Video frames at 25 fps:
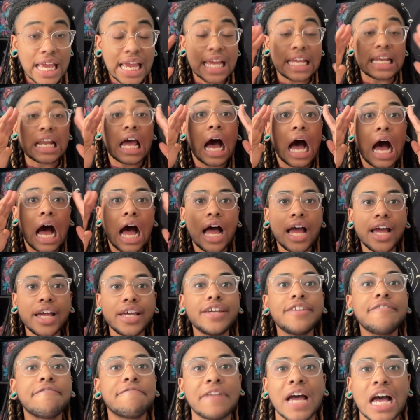and
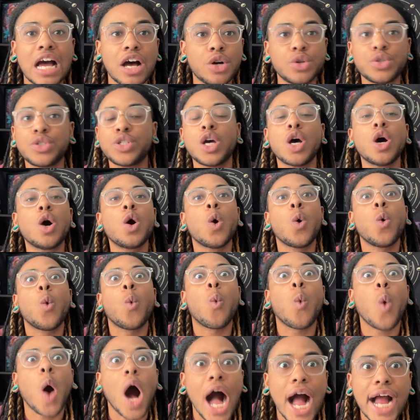I found
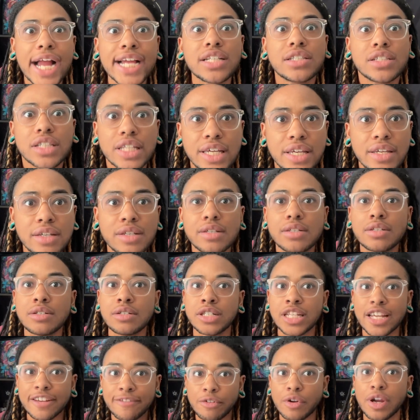widely
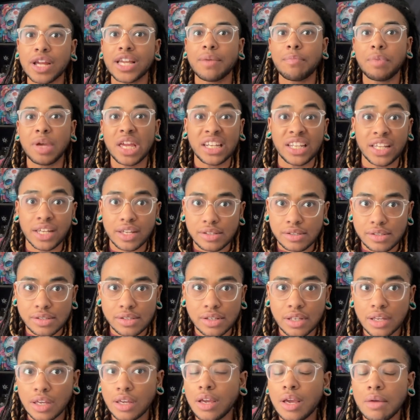differing
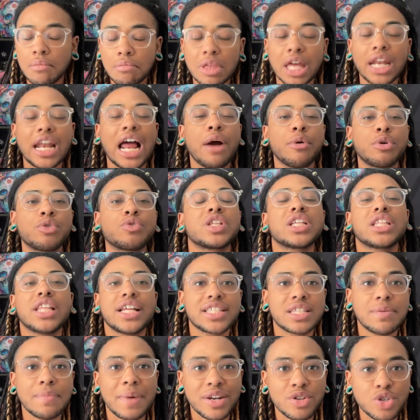opinions that I would really
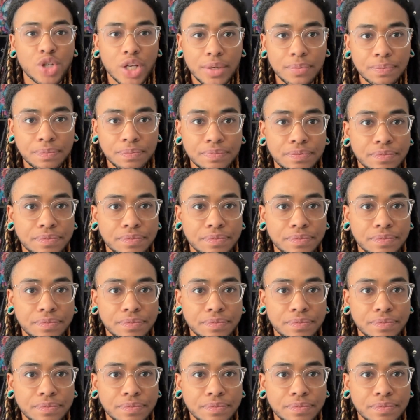like to mention.